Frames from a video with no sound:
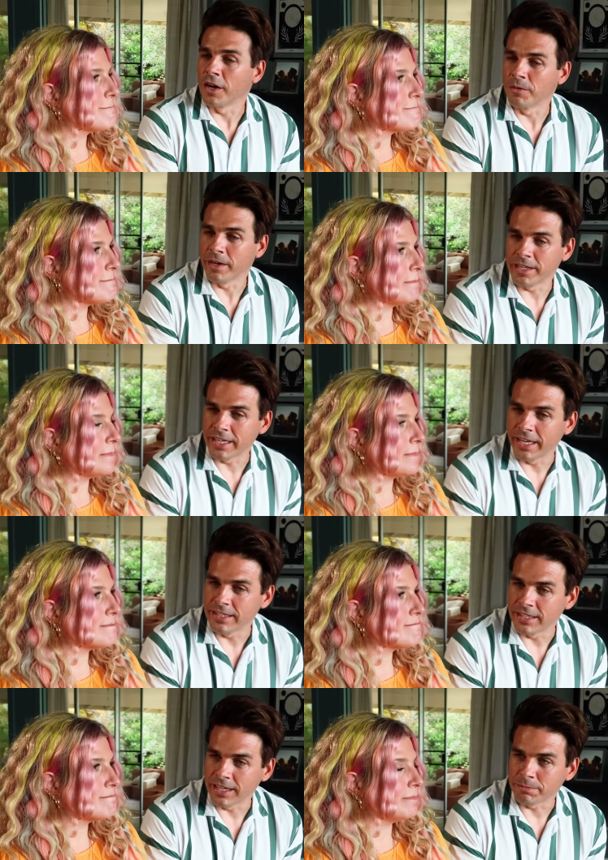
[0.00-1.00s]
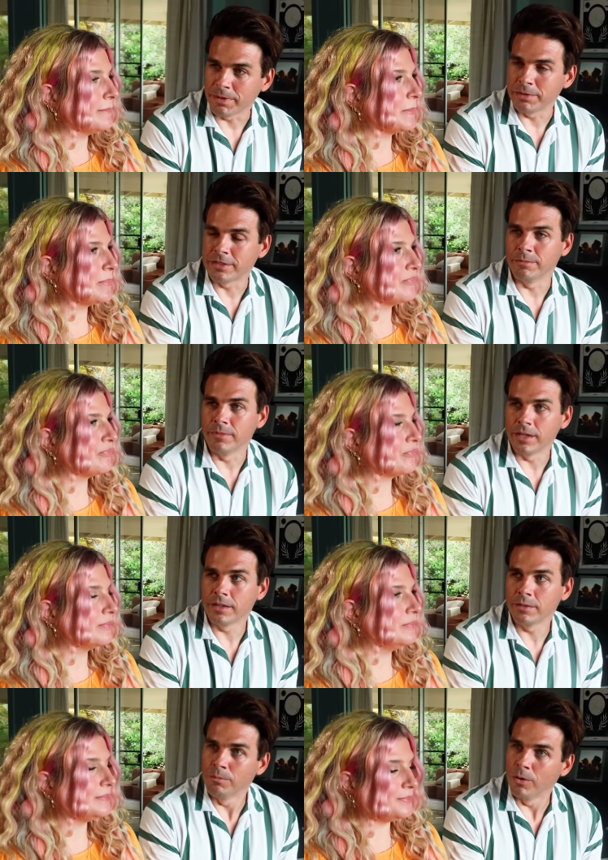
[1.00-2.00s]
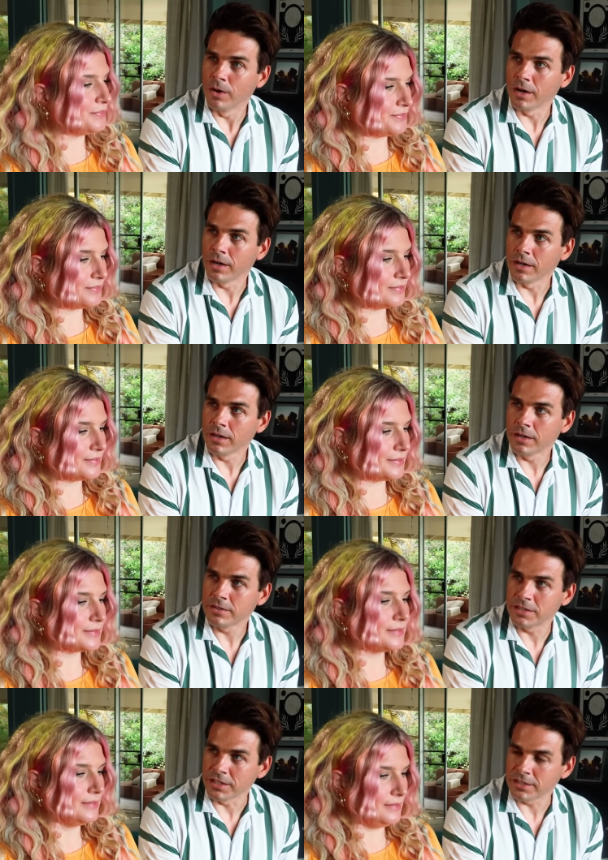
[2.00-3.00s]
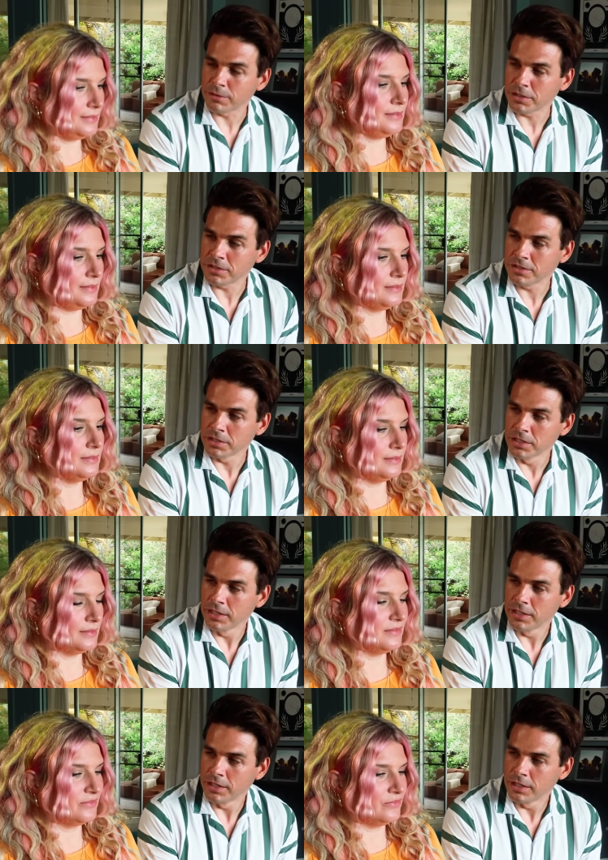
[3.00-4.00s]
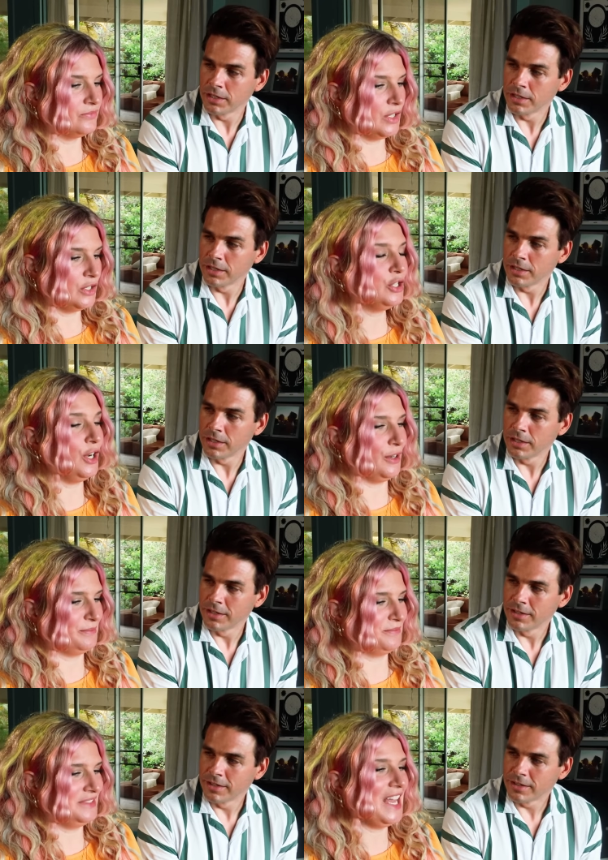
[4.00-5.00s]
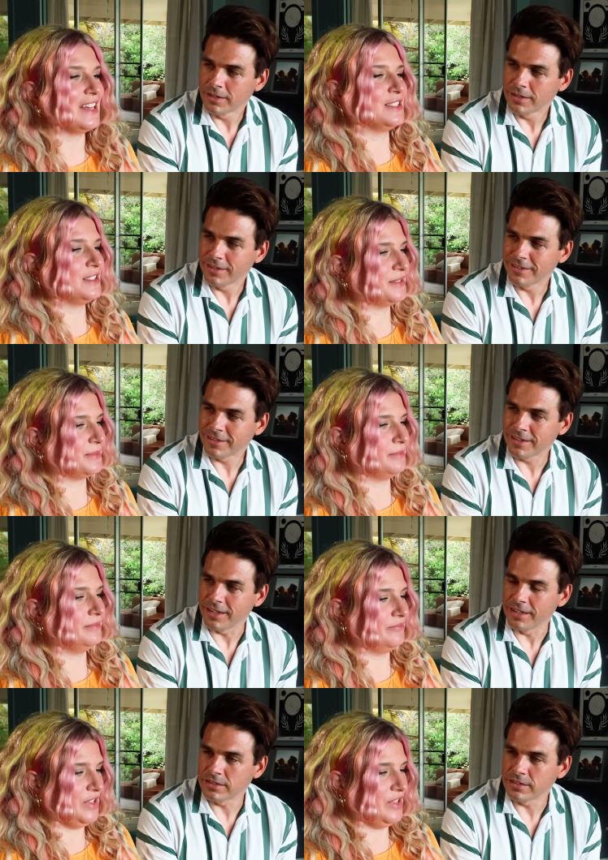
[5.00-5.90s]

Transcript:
Speaker 1: Are you ready to get into like maybe some more serious questions?
Speaker 2: Sure, yes.
Speaker 1: Okay,